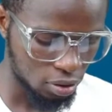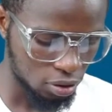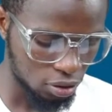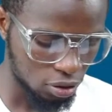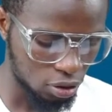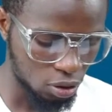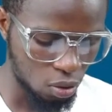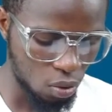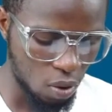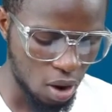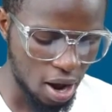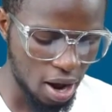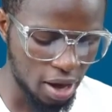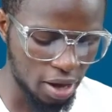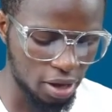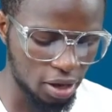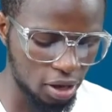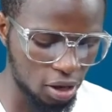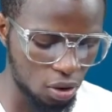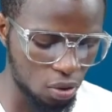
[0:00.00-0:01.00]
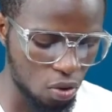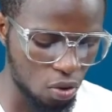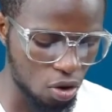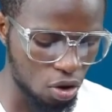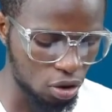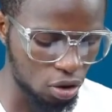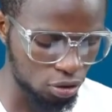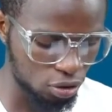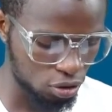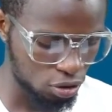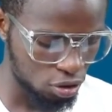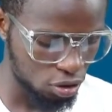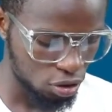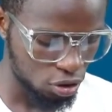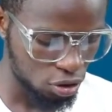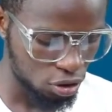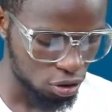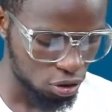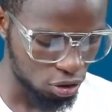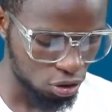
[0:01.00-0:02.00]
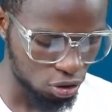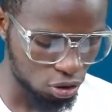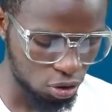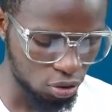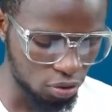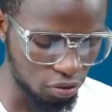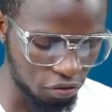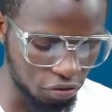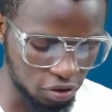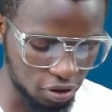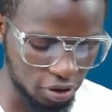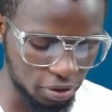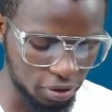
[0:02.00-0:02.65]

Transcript: the y equals uv